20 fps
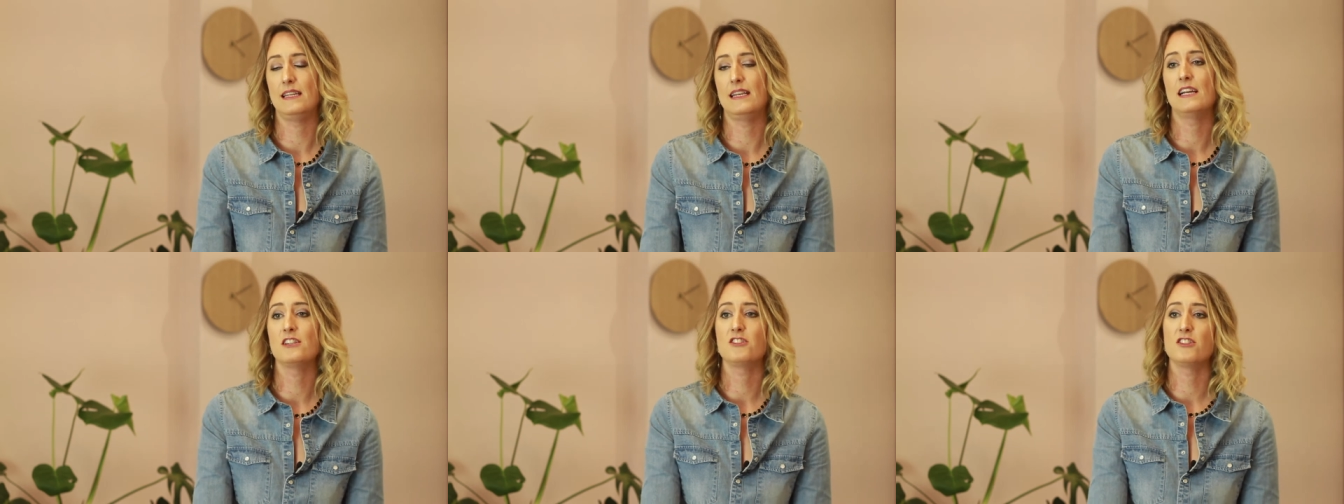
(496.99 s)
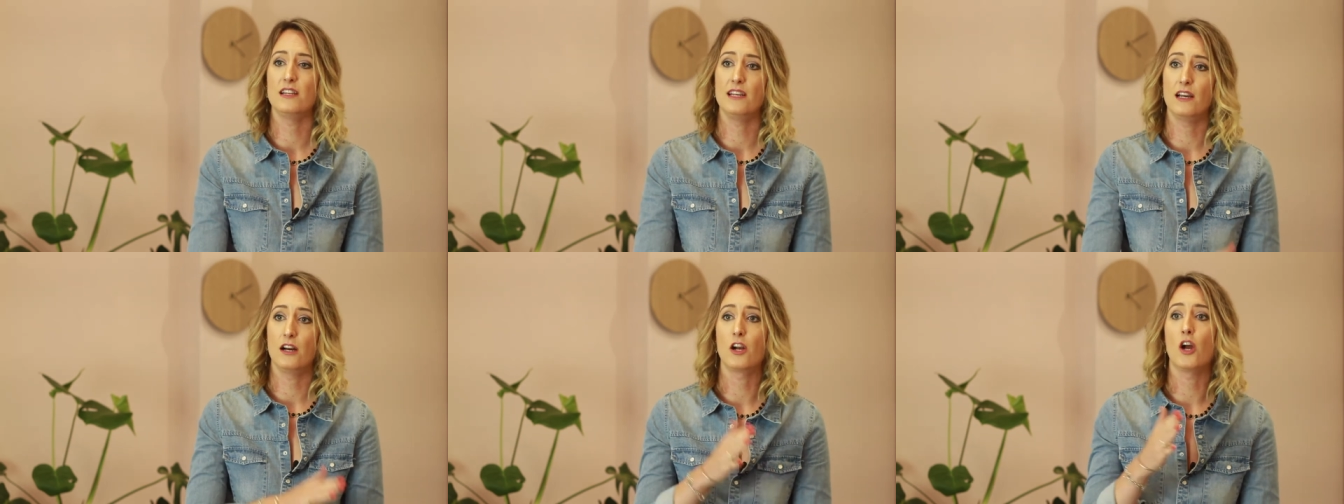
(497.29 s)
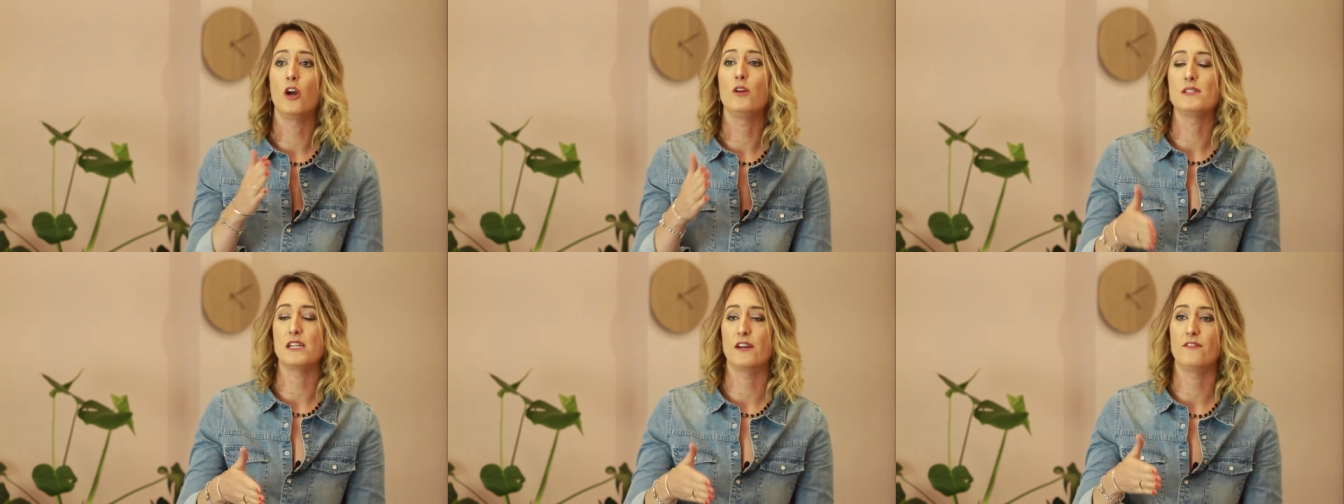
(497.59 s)
Actually, I go
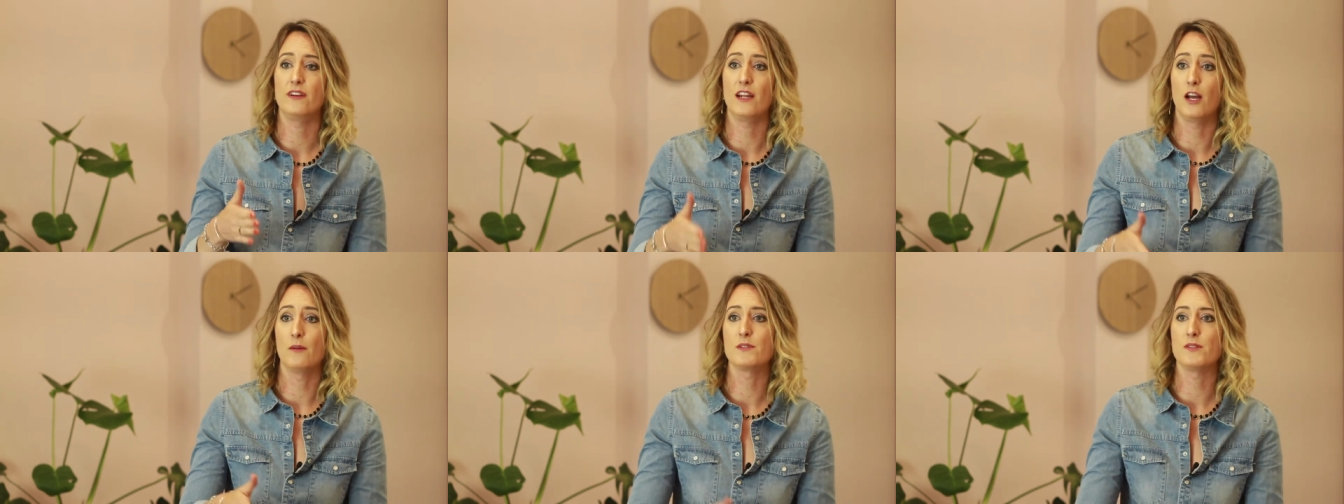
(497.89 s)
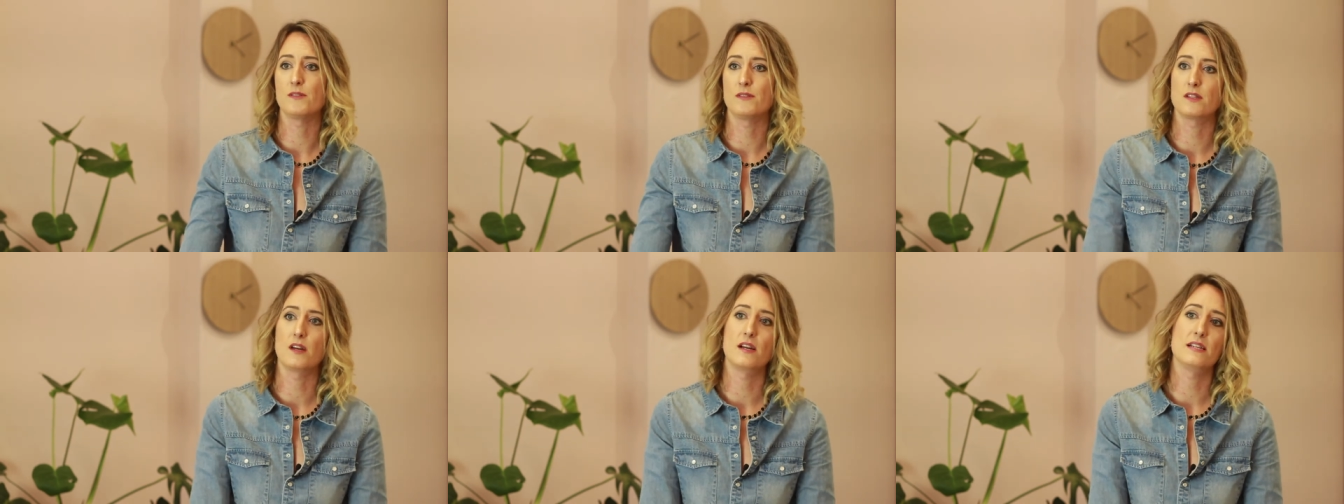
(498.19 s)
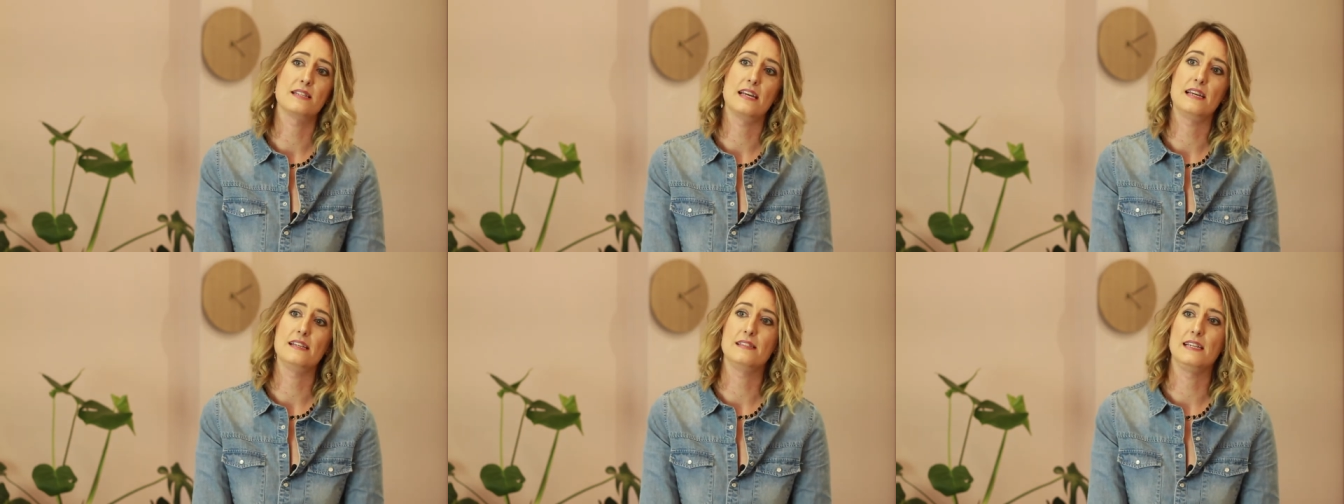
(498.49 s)
definitely up to a size
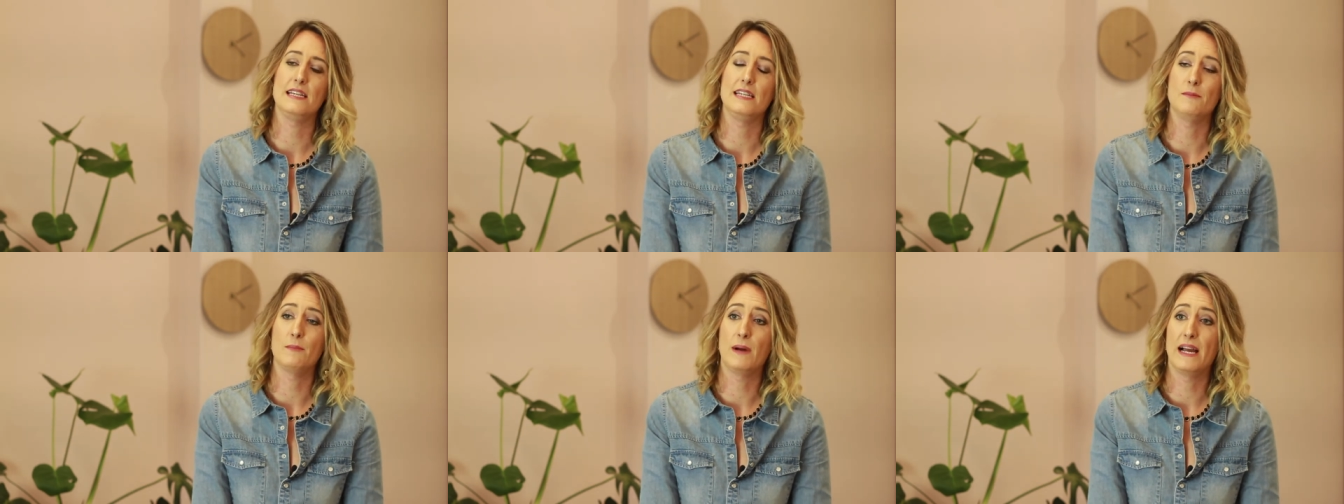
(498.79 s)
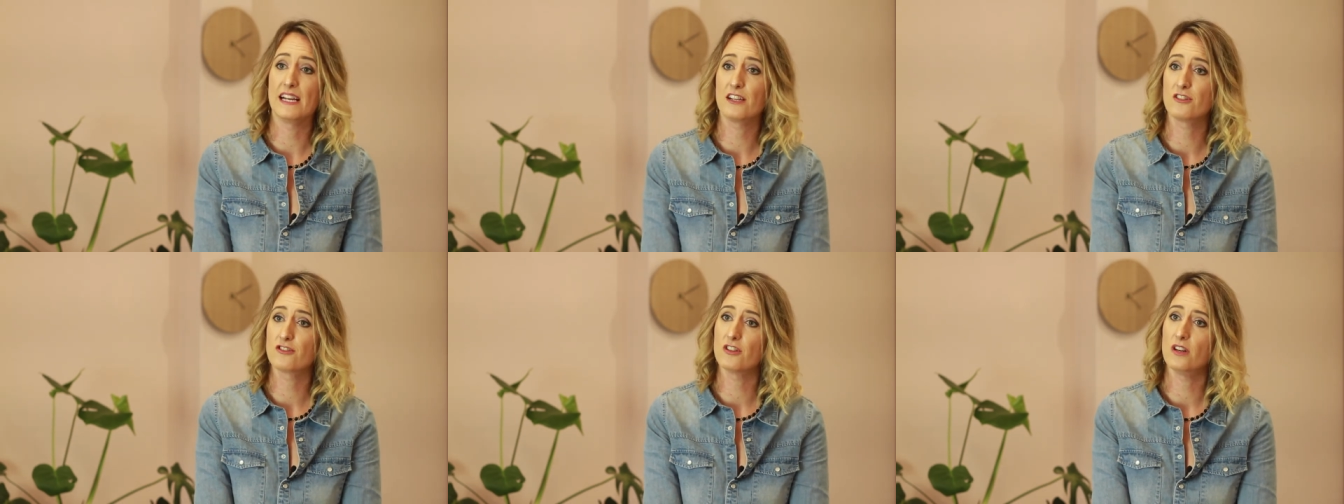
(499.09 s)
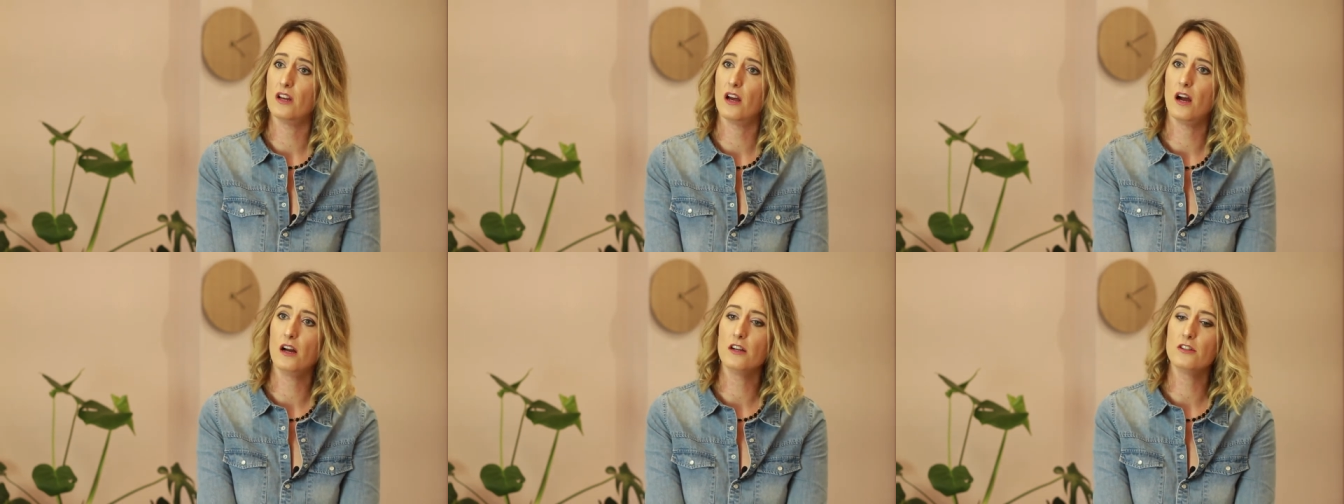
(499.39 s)
18 in my extra
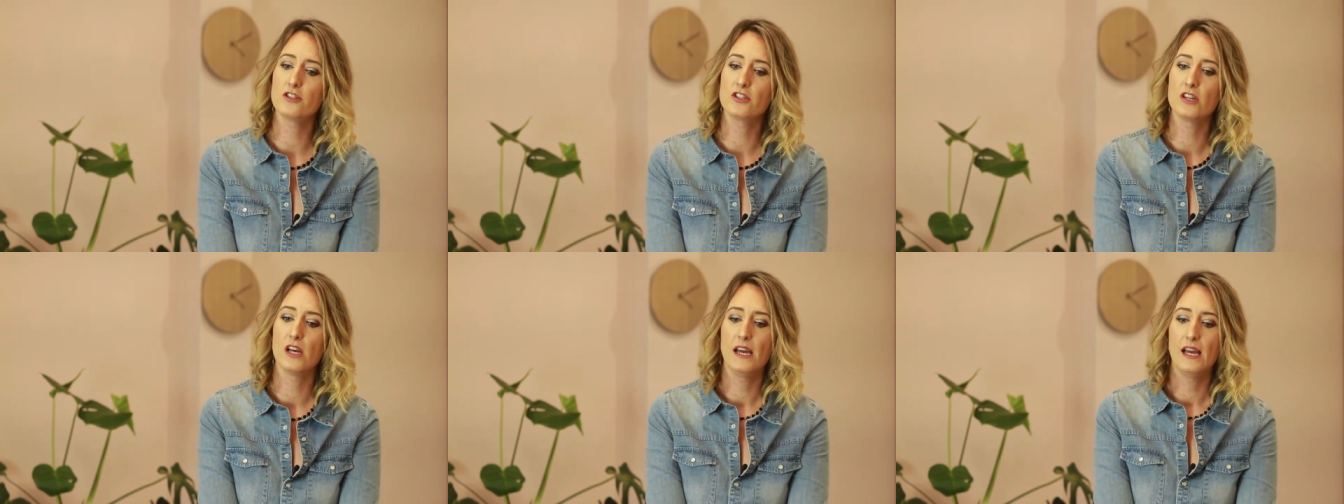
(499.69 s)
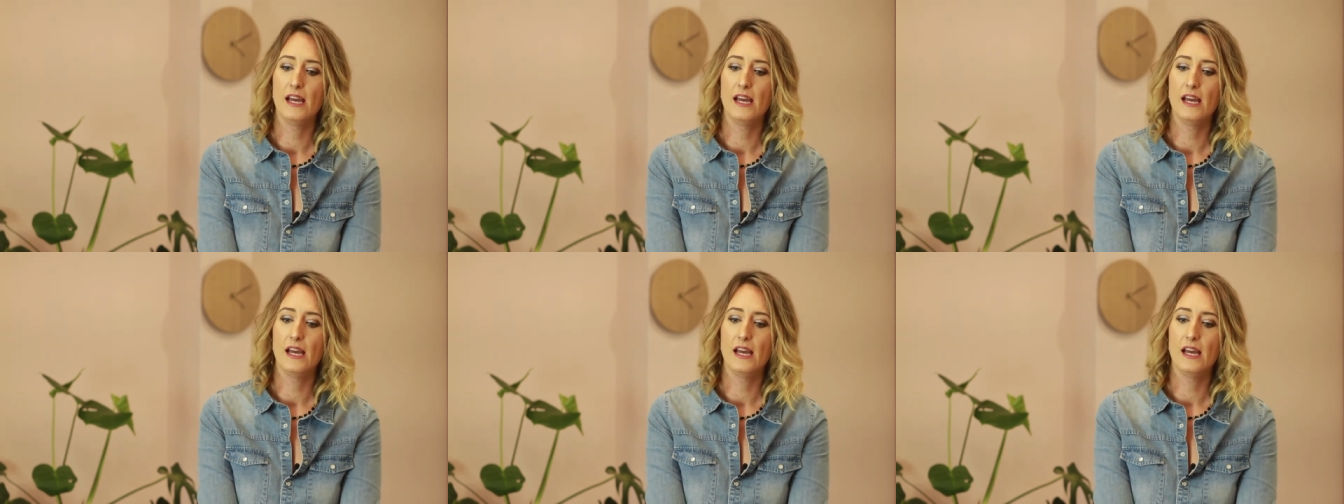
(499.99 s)
large.